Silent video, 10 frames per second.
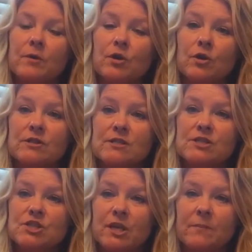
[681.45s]
cooked
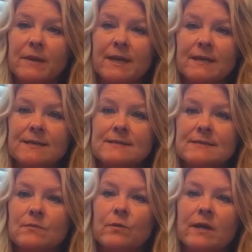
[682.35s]

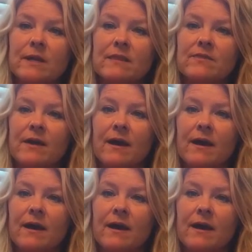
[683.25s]
chickpeas with,